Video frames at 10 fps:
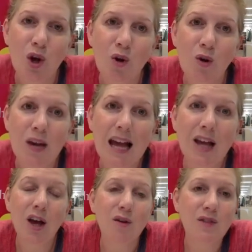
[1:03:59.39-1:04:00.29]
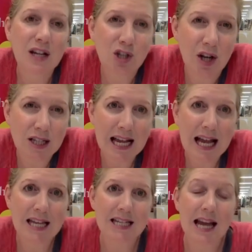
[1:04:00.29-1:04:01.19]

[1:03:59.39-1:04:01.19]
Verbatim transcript: who let of that child's hand?